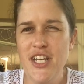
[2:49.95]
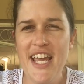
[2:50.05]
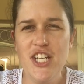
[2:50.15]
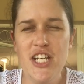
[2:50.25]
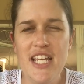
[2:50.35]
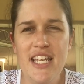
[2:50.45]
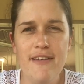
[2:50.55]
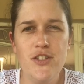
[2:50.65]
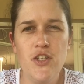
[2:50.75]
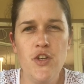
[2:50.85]
it actually
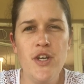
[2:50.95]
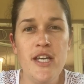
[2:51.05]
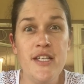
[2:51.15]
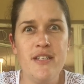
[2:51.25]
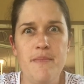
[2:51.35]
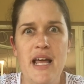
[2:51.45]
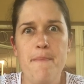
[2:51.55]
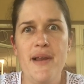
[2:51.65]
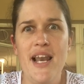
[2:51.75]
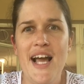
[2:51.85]
gives you some
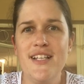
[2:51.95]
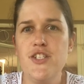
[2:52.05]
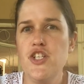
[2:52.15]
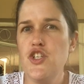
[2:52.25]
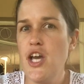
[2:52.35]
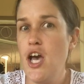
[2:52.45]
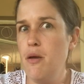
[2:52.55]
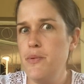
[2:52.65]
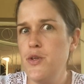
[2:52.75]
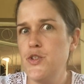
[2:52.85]
number lines just to
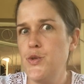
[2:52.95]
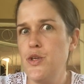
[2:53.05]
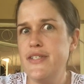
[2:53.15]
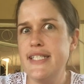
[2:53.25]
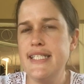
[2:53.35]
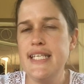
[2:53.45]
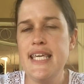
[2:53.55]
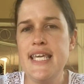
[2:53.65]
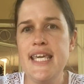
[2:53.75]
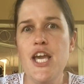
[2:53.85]
help you sort of
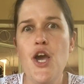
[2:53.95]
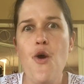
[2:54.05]
see